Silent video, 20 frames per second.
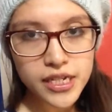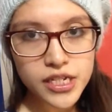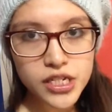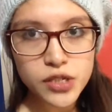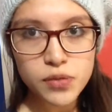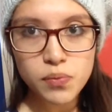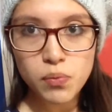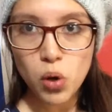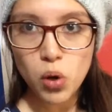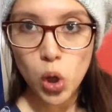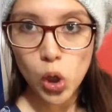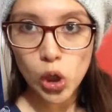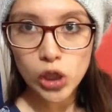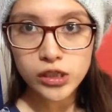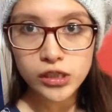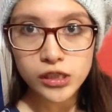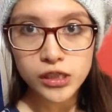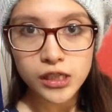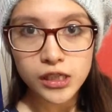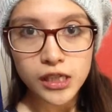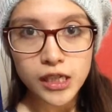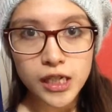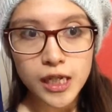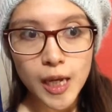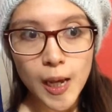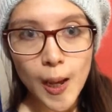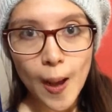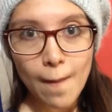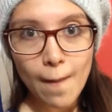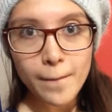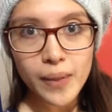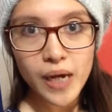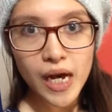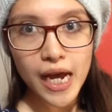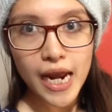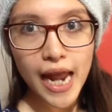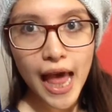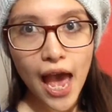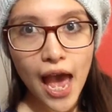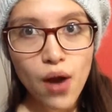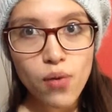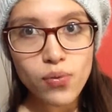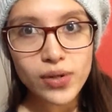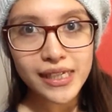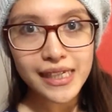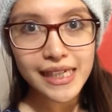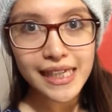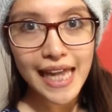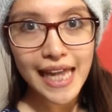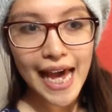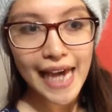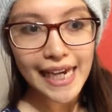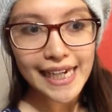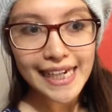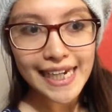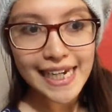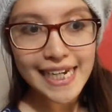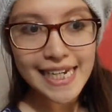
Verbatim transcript: small, but I really like